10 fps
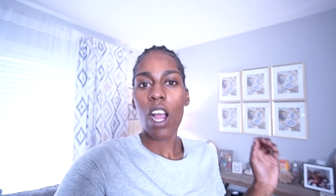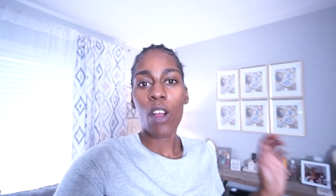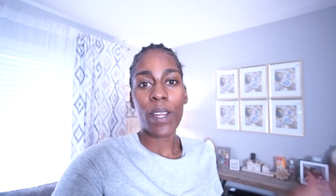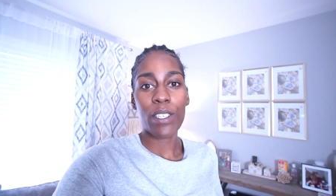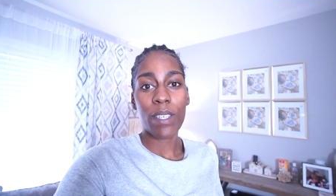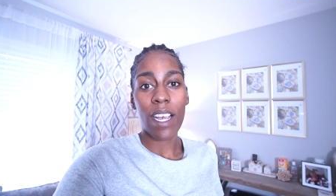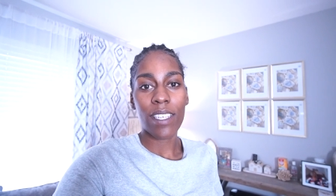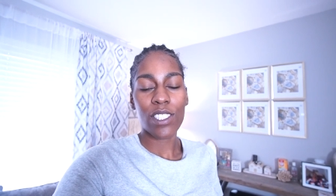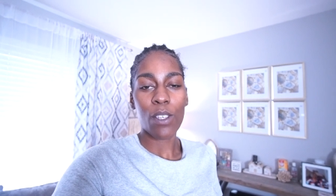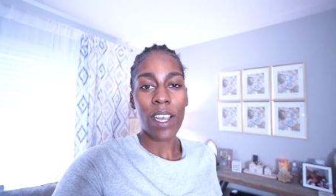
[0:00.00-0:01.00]
All right, you
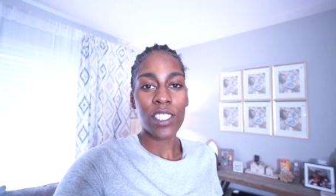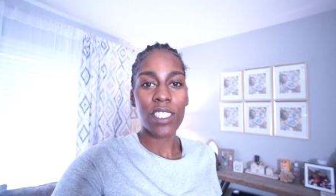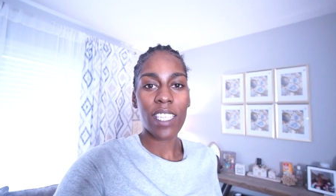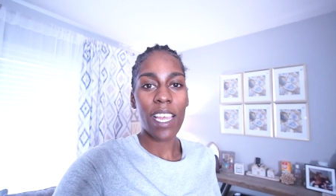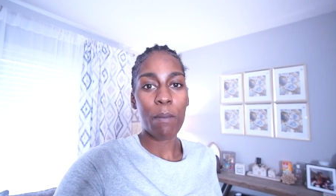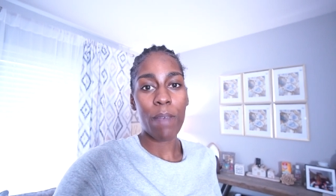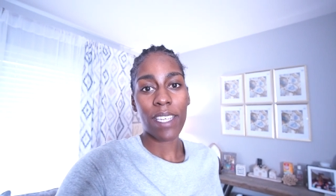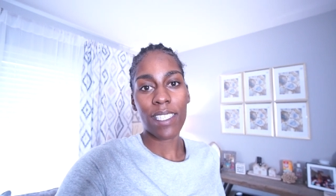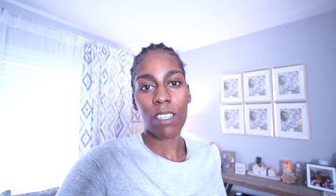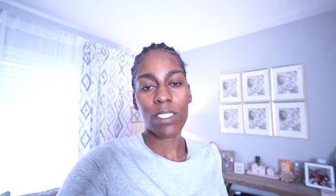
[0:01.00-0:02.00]
guys, so I just came
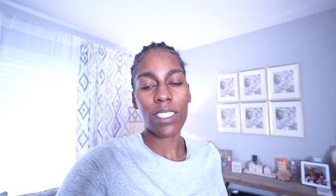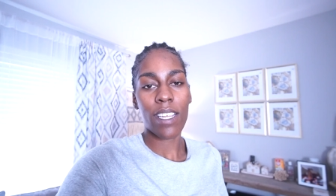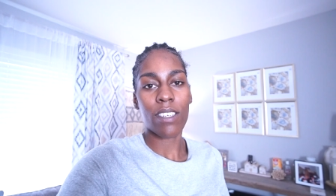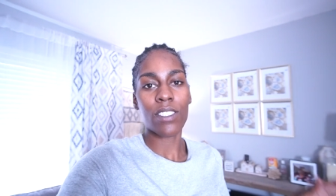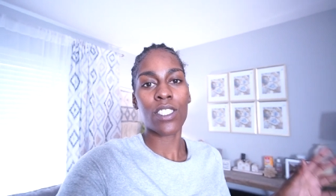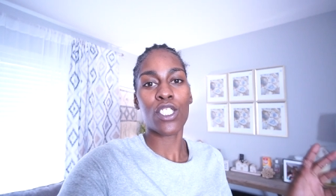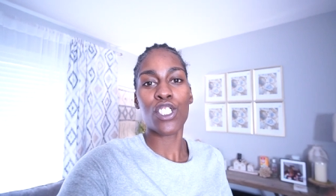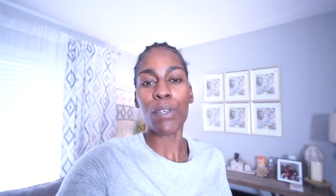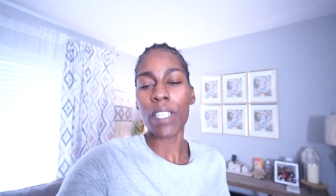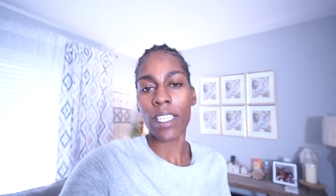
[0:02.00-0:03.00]
back downstairs.
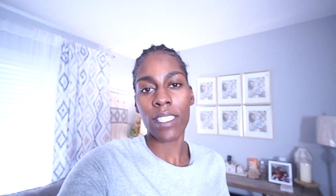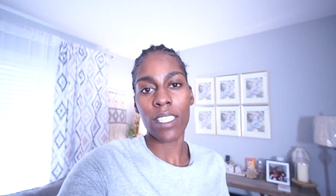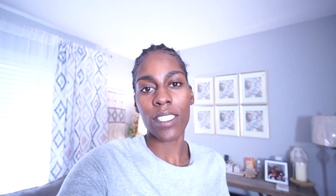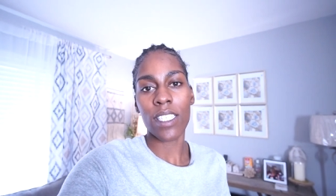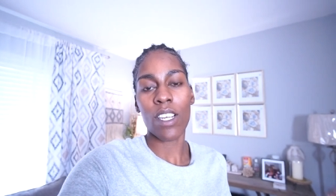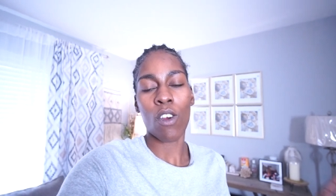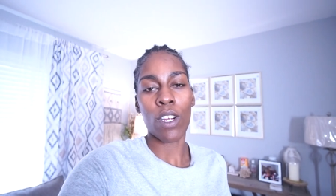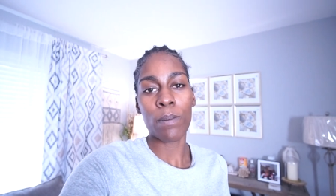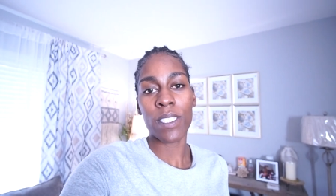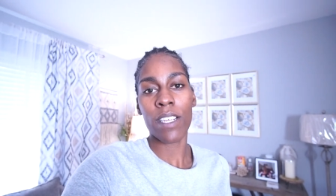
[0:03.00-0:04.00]
Jonah and London are
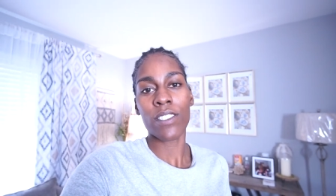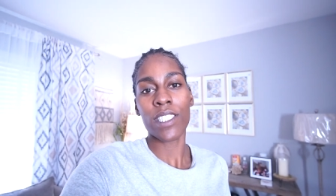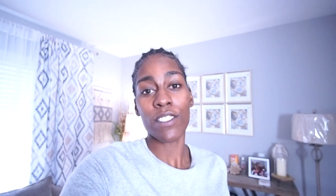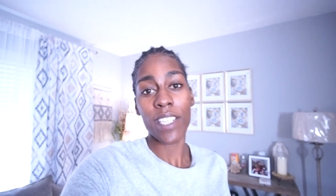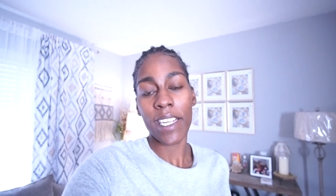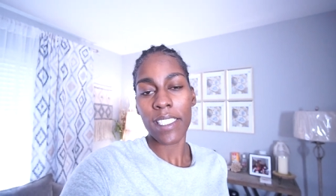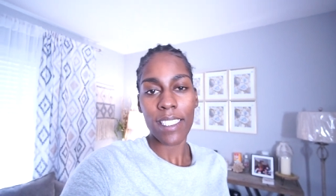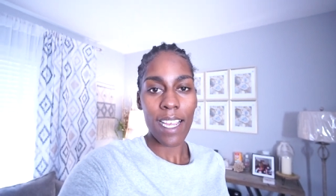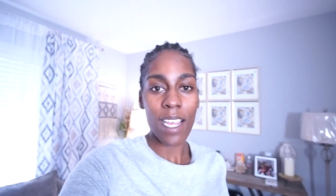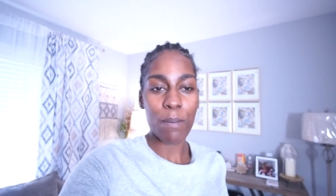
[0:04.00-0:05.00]
upstairs. They're taking a
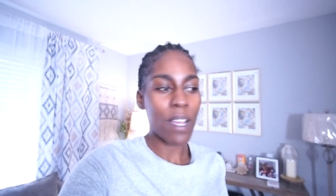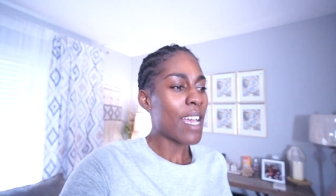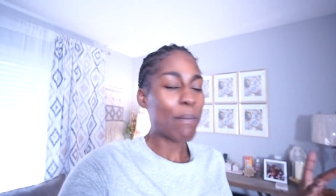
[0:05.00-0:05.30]
nap.